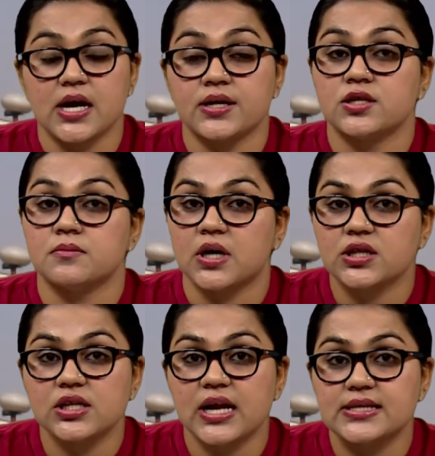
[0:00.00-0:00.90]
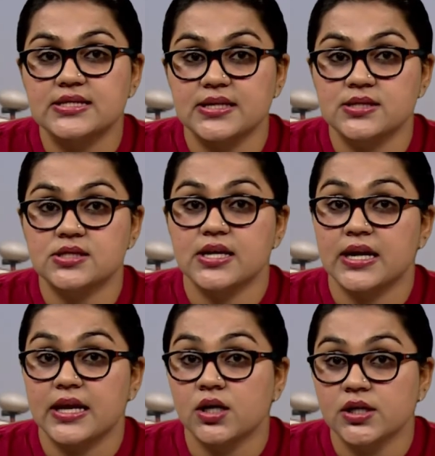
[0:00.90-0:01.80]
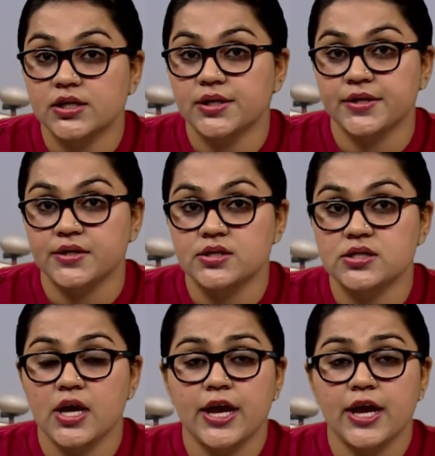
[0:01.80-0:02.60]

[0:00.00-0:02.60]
under the mother license in earlier years,